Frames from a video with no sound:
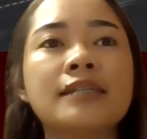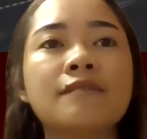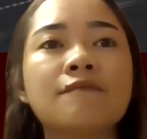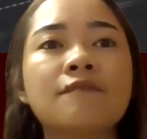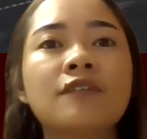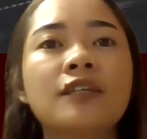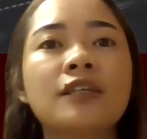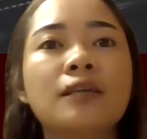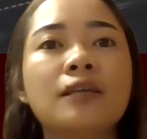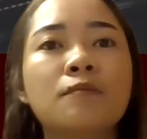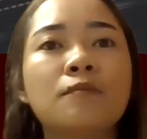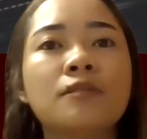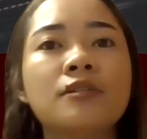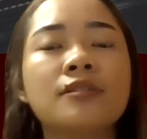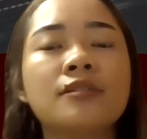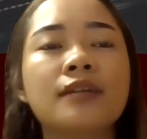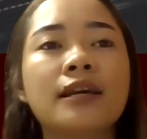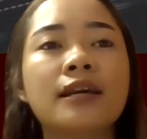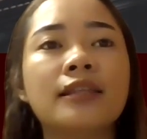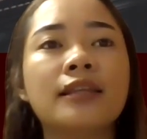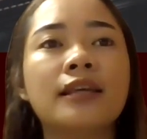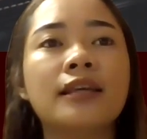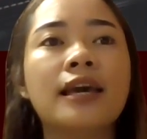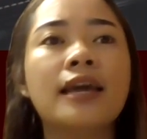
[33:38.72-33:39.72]
It successfully
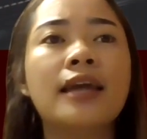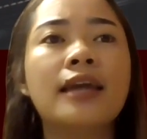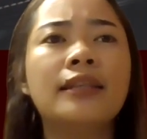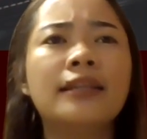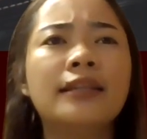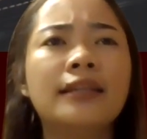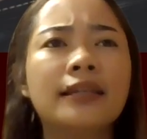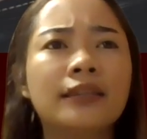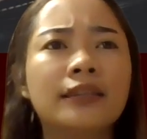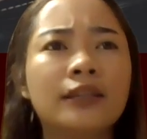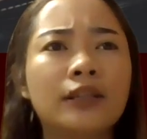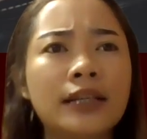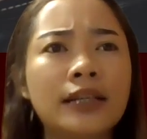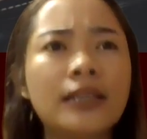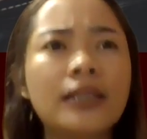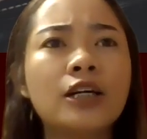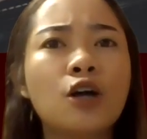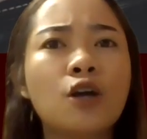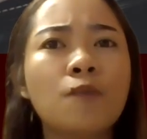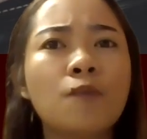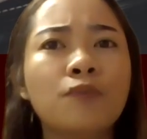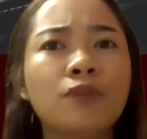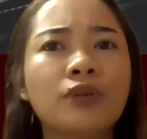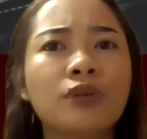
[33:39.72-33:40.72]
demonstrates that
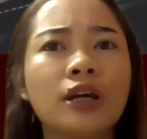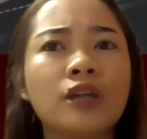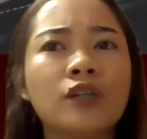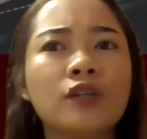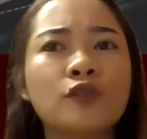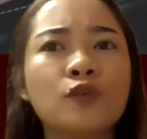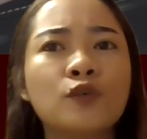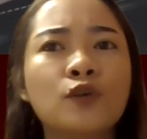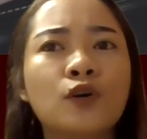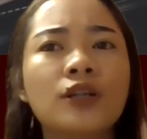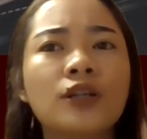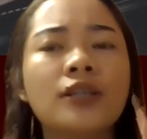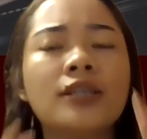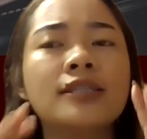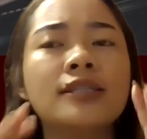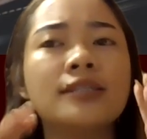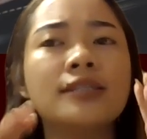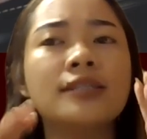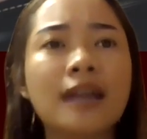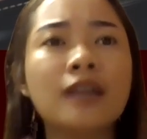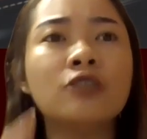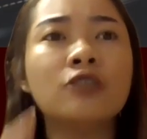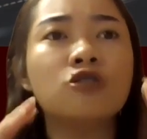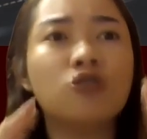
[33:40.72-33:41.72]
reading
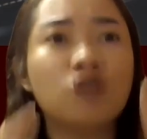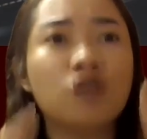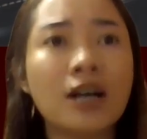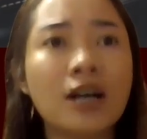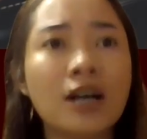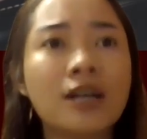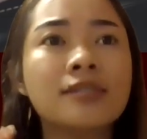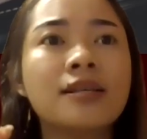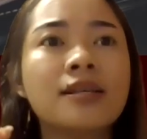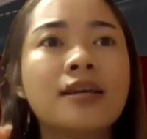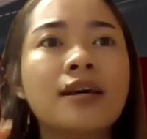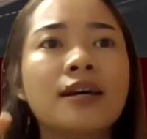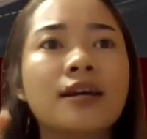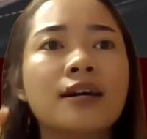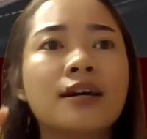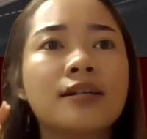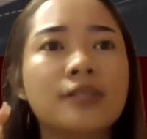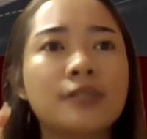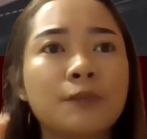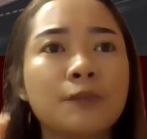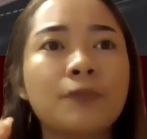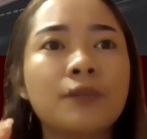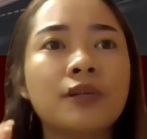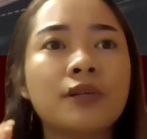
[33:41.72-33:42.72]
comprehension is not
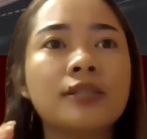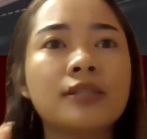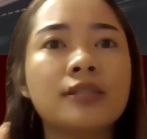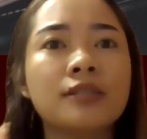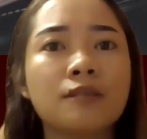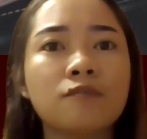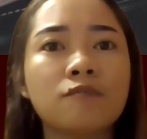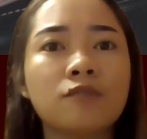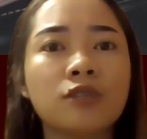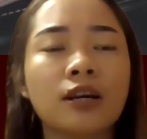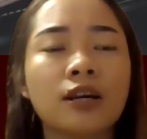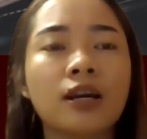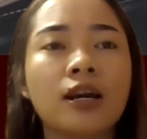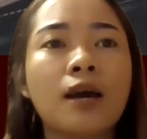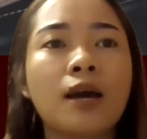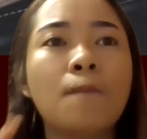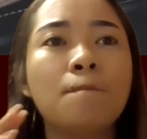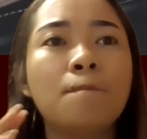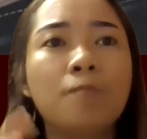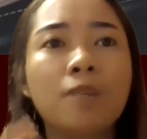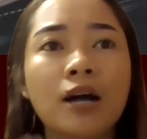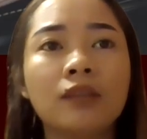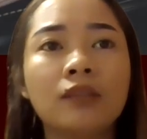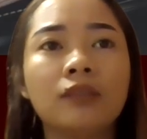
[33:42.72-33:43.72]
just a separate
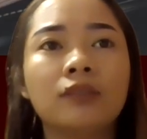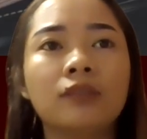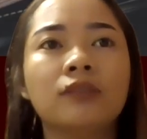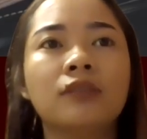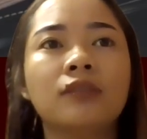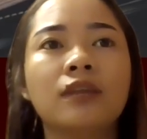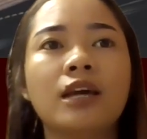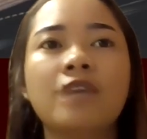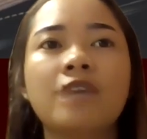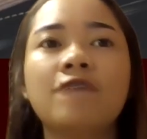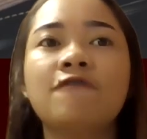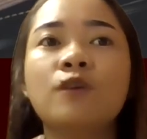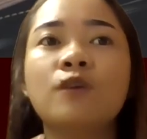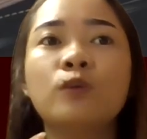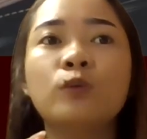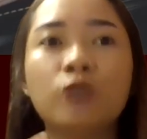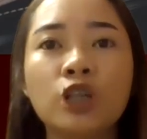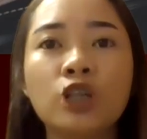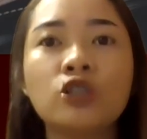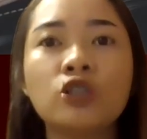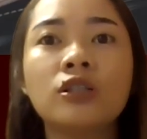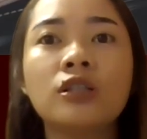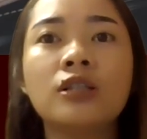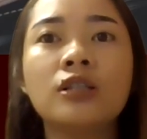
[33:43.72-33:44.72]
subject, but
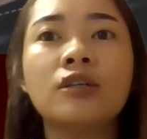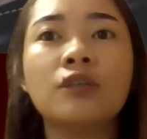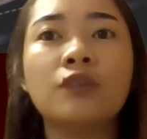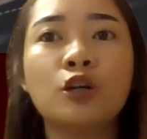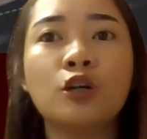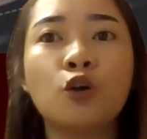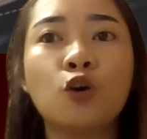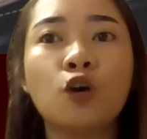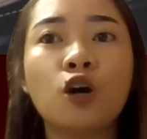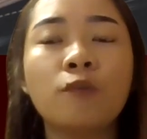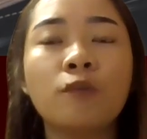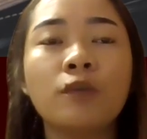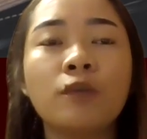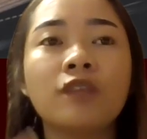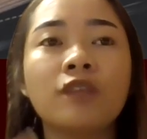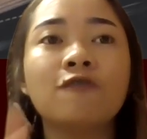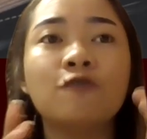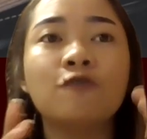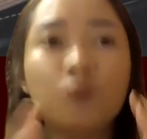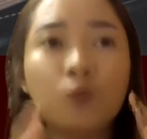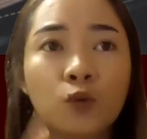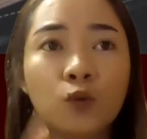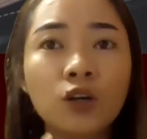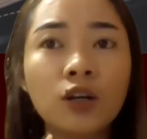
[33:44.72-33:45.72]
a foundational
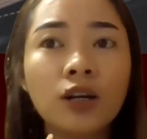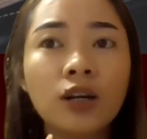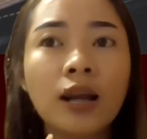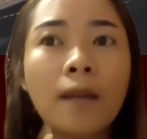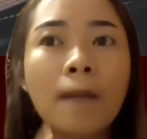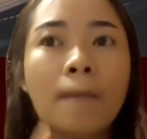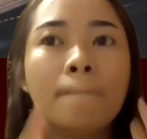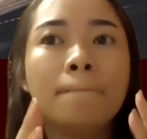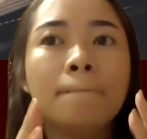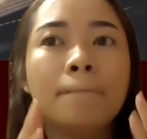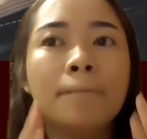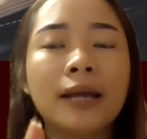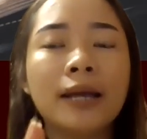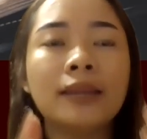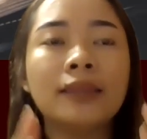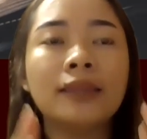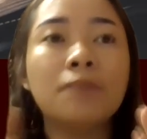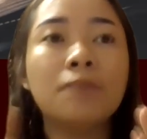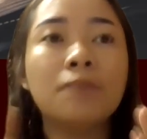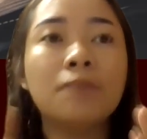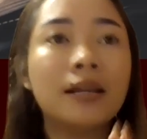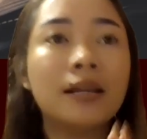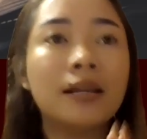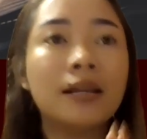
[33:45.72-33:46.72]
requirement for
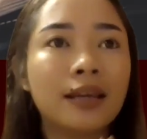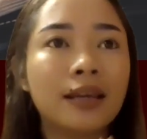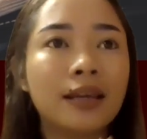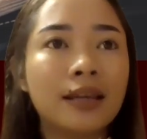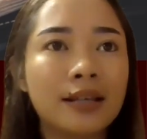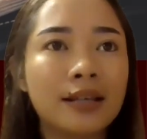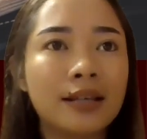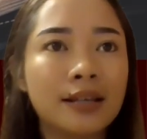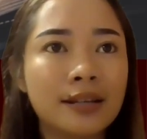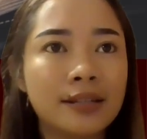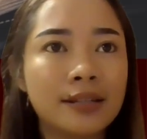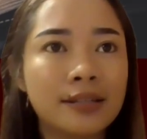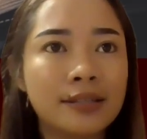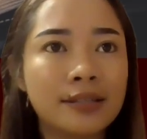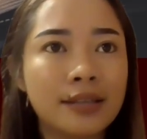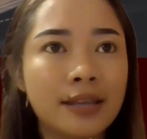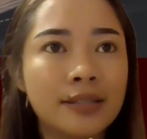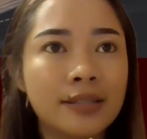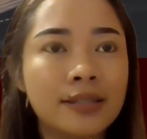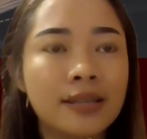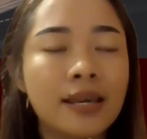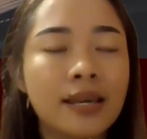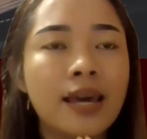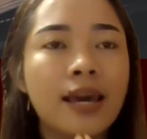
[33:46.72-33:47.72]
mathematical
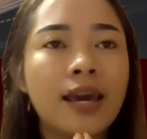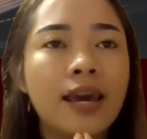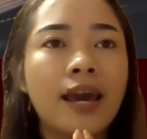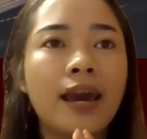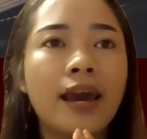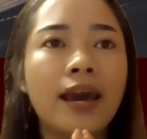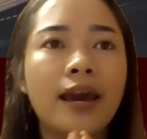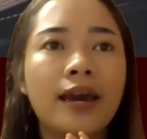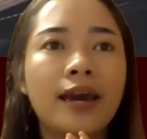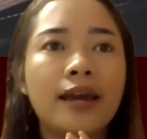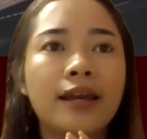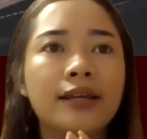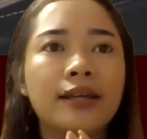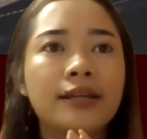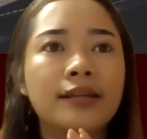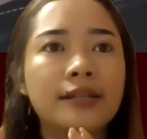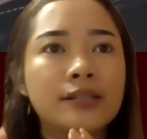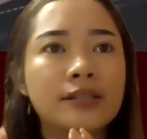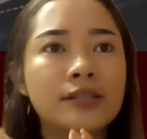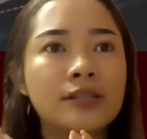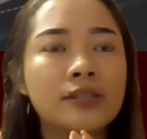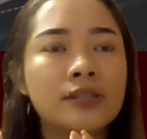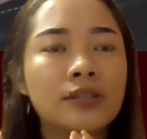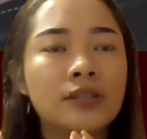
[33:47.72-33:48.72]
success.
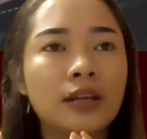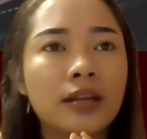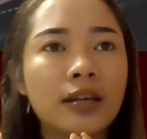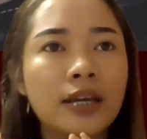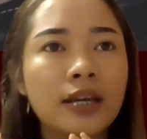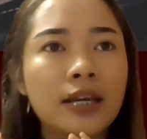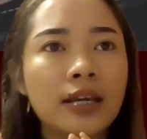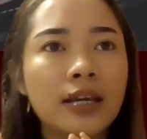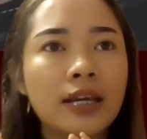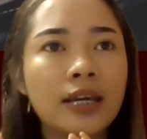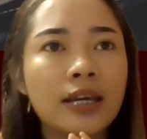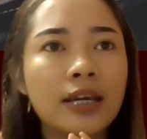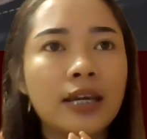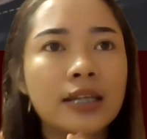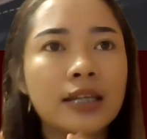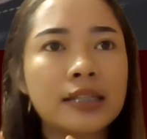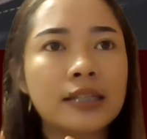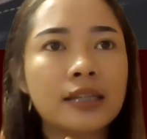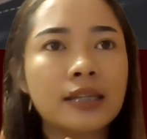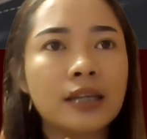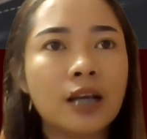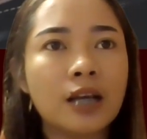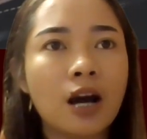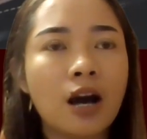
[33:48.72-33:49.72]
And this
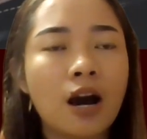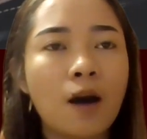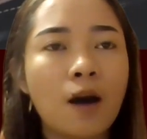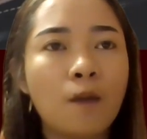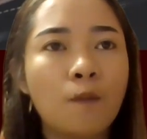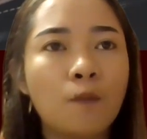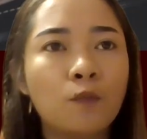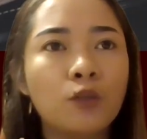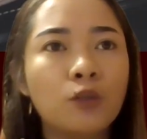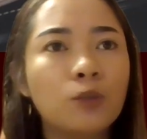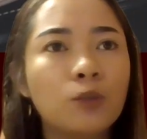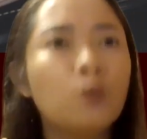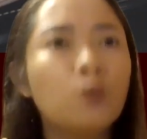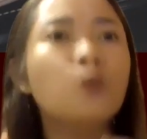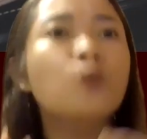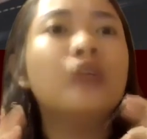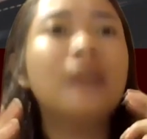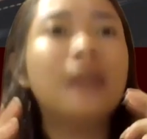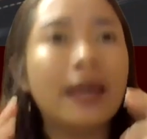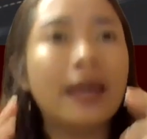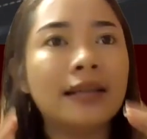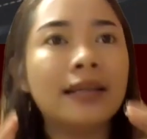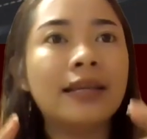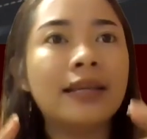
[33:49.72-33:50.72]
study
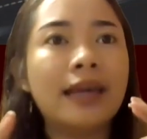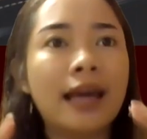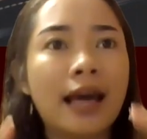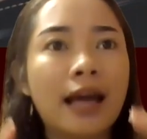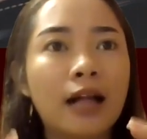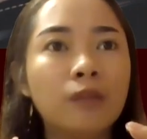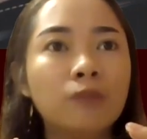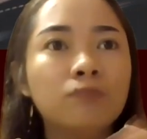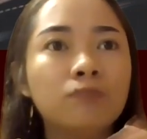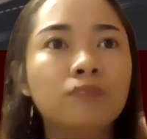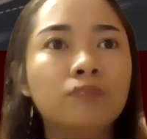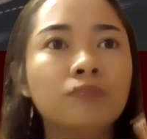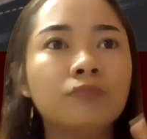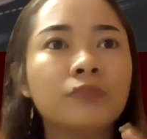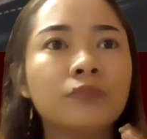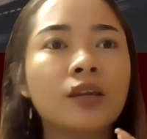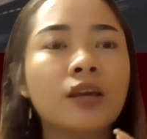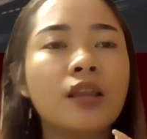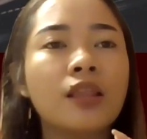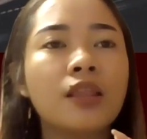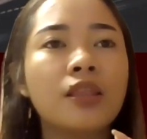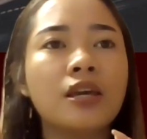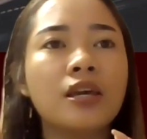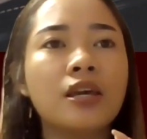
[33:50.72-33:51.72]
would likely
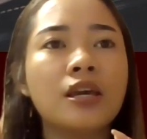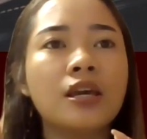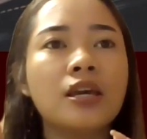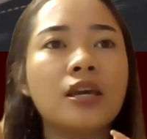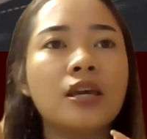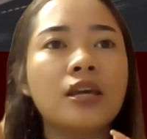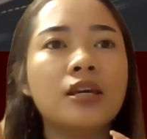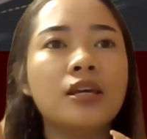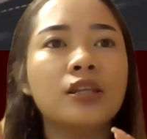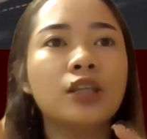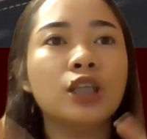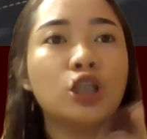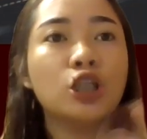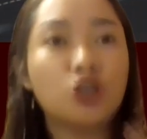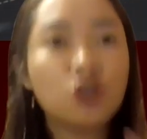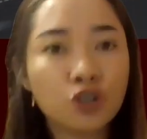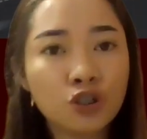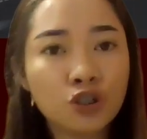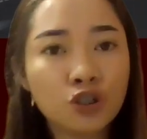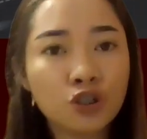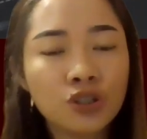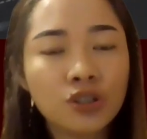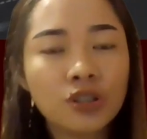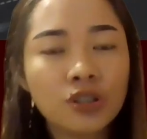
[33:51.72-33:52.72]
help
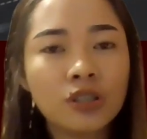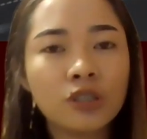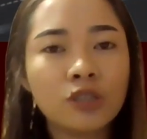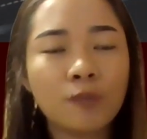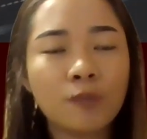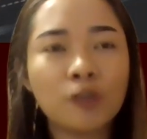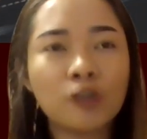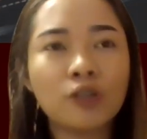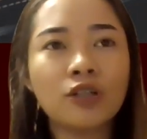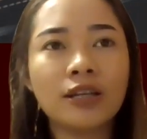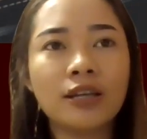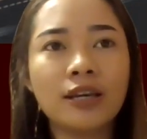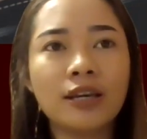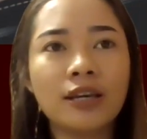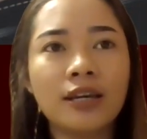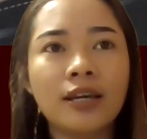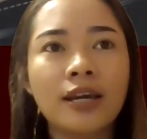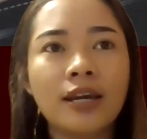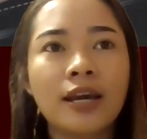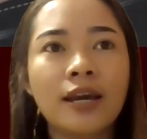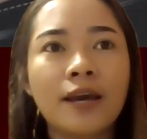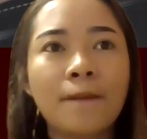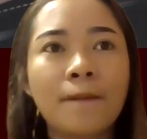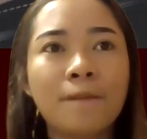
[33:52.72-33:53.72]
the teachers,
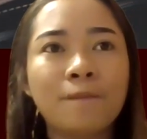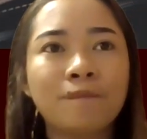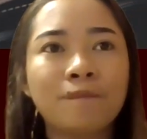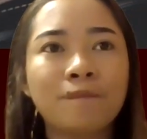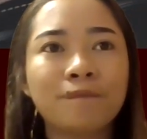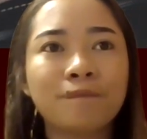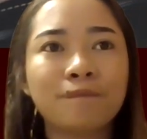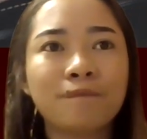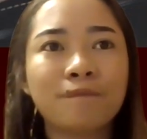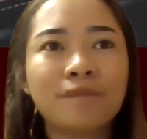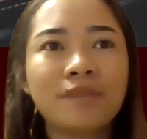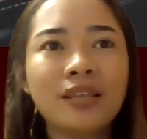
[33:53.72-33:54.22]
especially